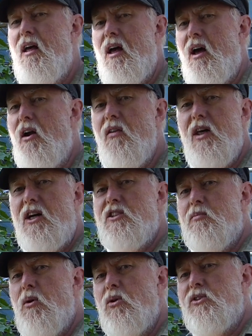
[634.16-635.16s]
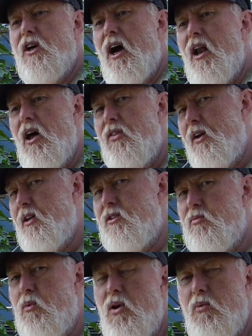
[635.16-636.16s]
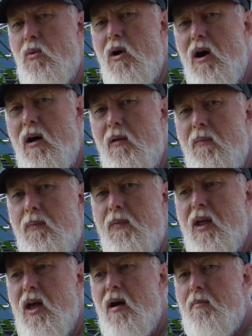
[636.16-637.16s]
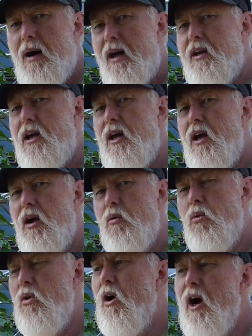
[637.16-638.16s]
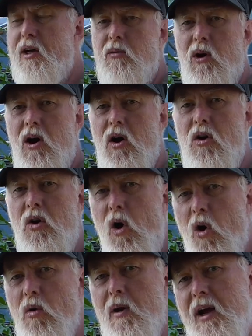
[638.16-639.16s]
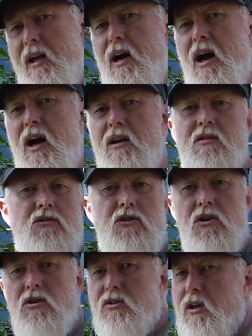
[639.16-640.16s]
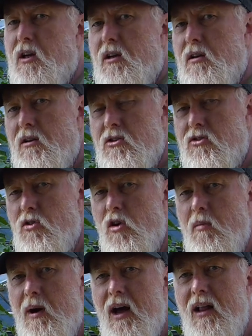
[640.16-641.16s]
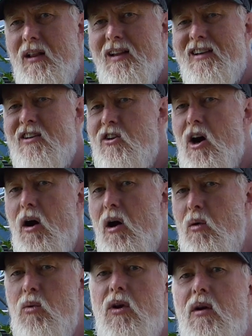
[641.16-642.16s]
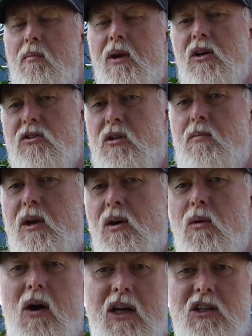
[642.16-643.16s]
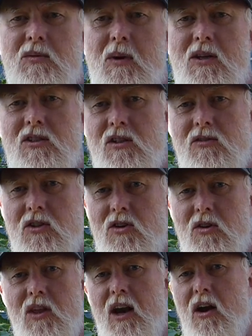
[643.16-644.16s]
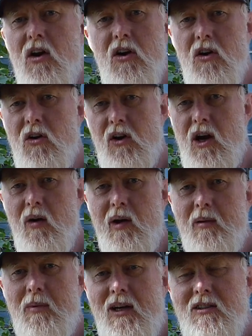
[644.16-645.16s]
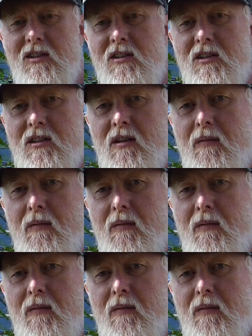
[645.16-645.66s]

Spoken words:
and on that small scale I think it's worthwhile. But would I grow all my garden using straw bale? No, I wouldn't, because it'd be quite expensive to do that on an ongoing basis.